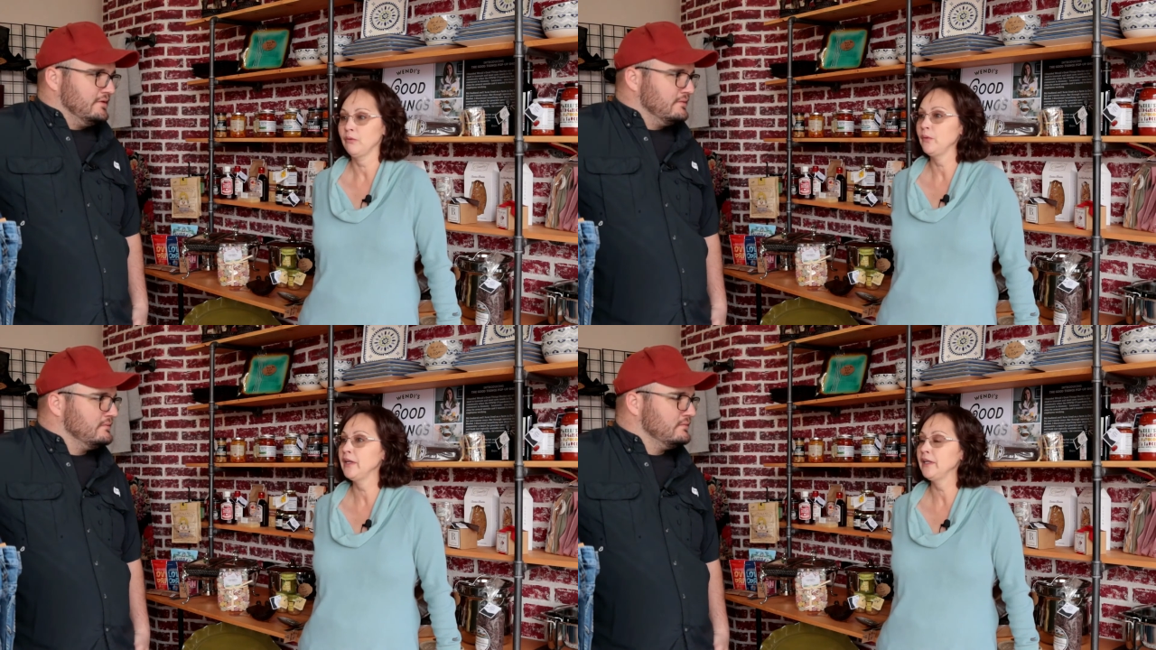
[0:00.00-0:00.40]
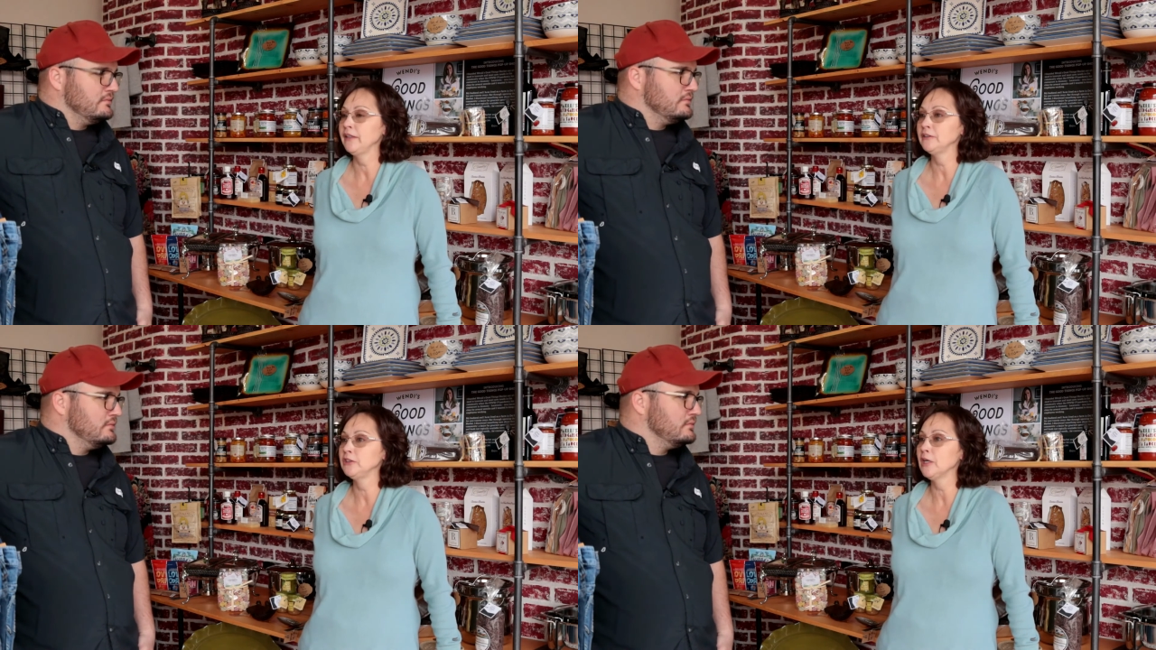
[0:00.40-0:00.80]
Speaker 1: we
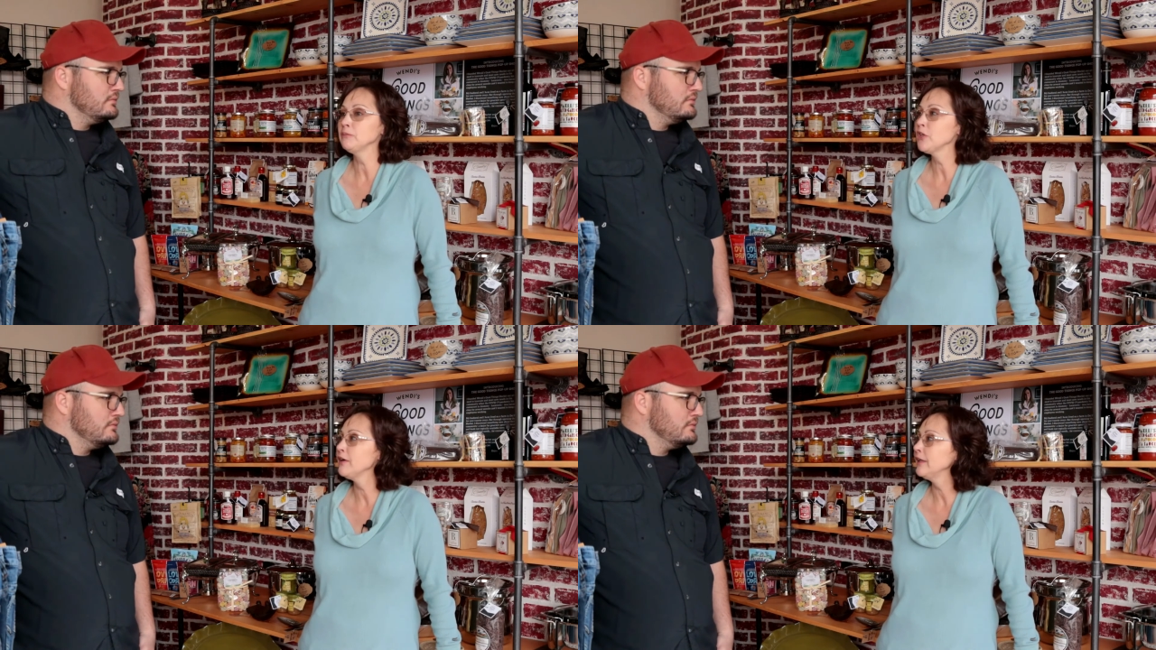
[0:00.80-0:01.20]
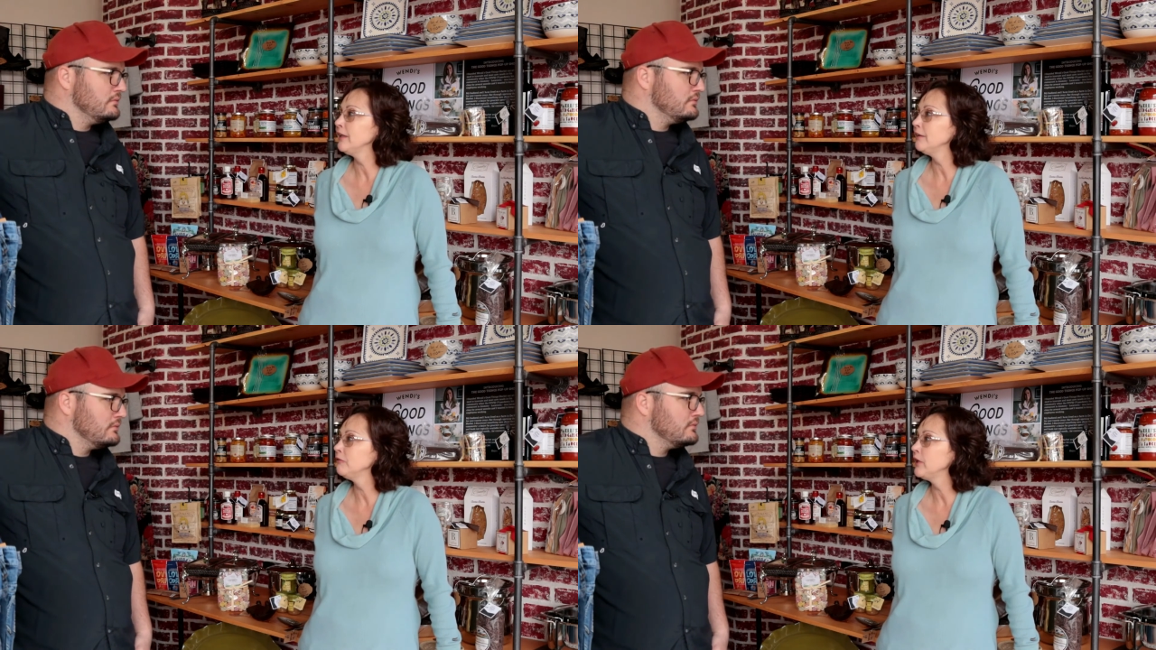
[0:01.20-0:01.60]
jumped on it
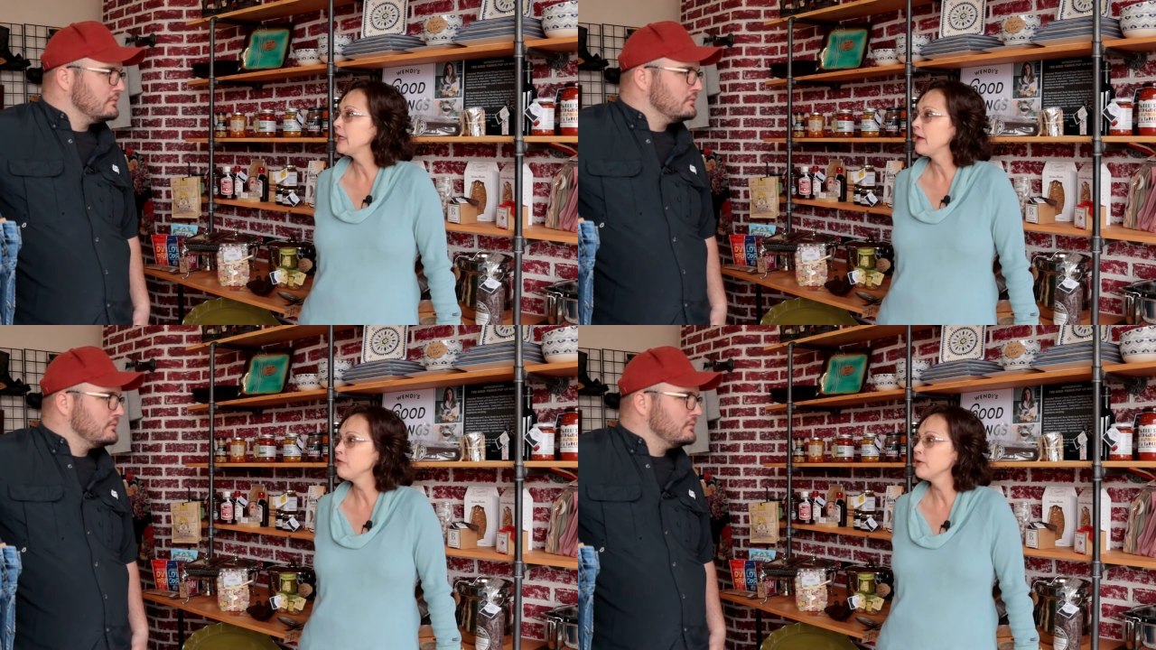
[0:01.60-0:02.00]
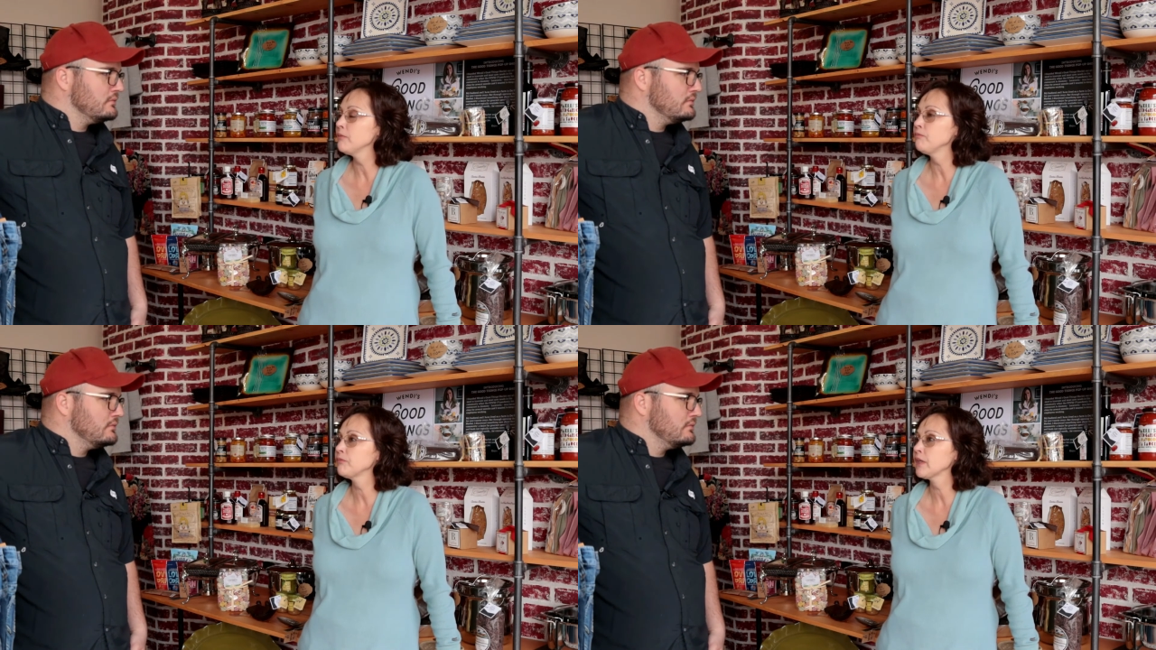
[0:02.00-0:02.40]
and we gave them
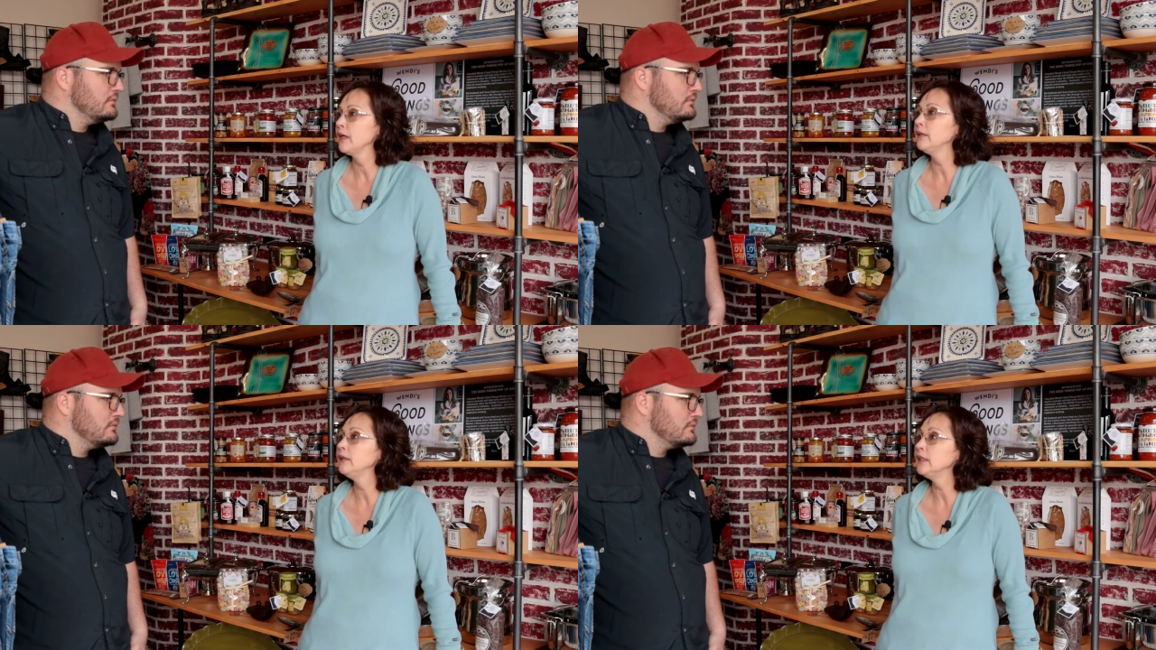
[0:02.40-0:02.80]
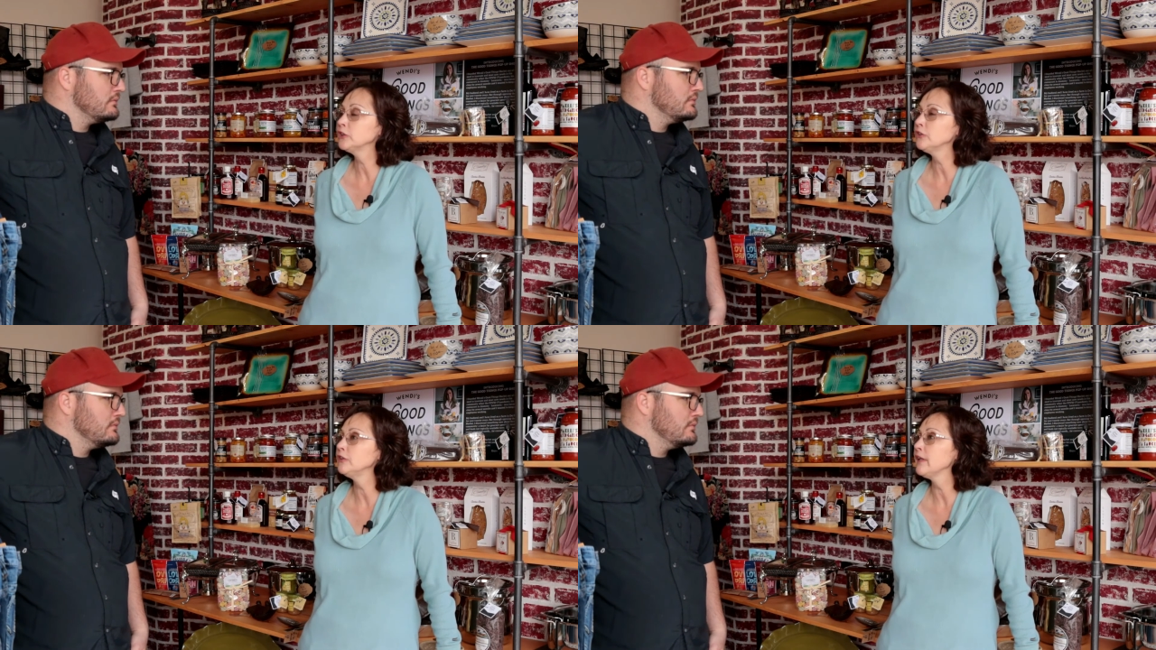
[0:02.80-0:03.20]
an
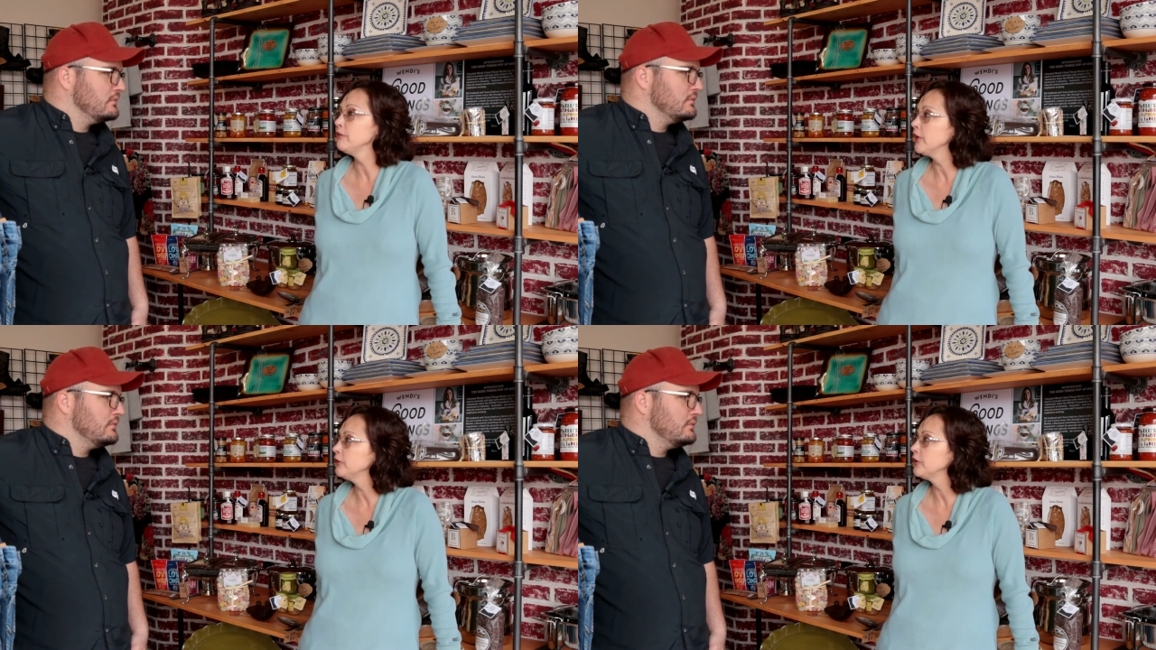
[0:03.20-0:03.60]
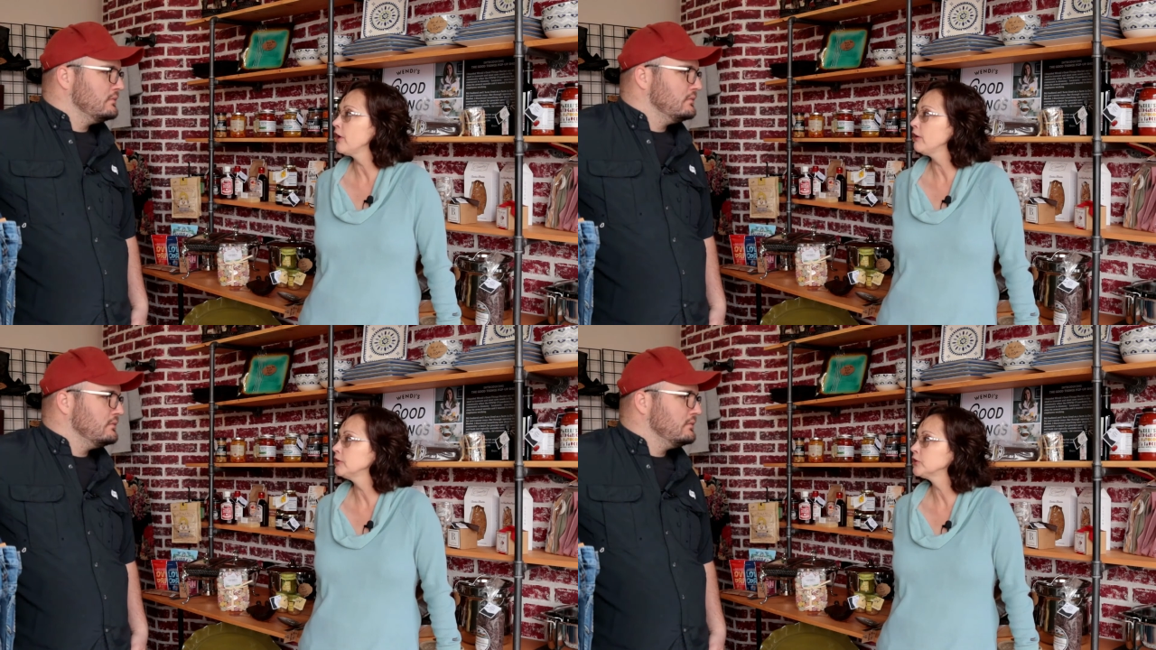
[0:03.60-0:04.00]
initial
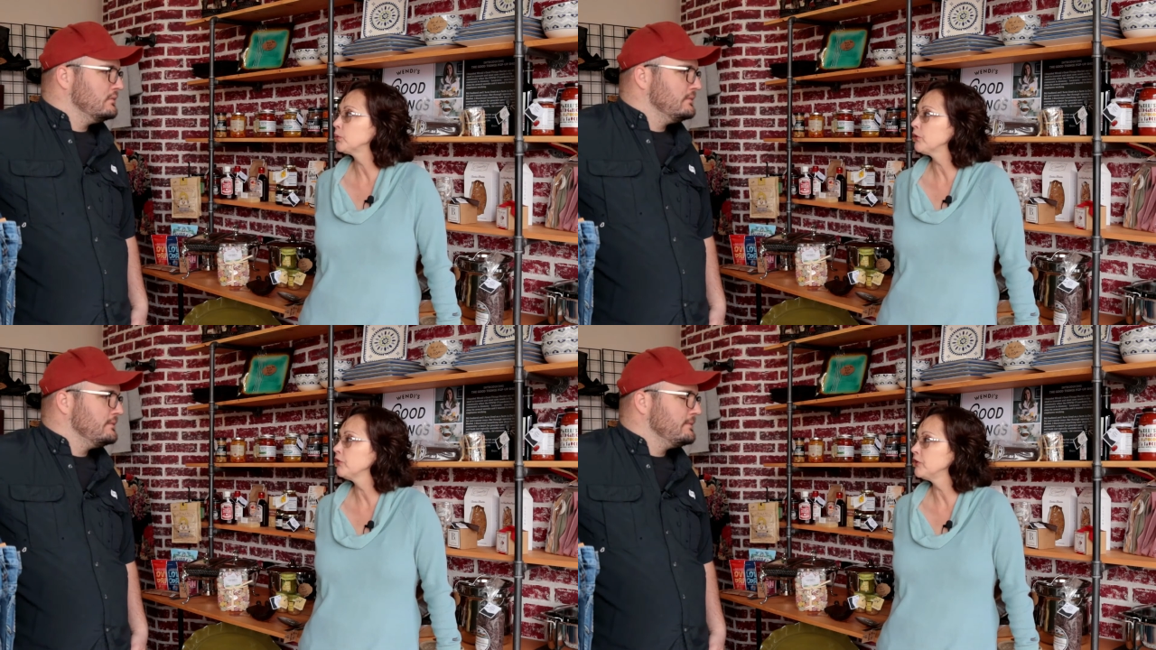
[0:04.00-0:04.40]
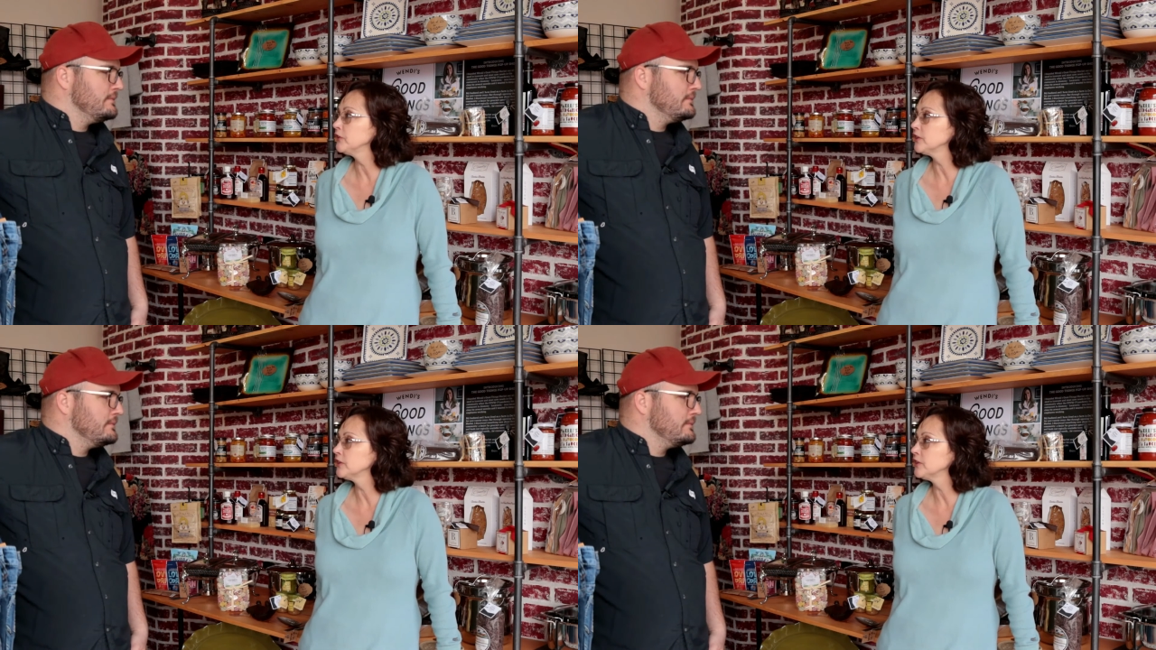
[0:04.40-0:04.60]
$1,100 worth of gift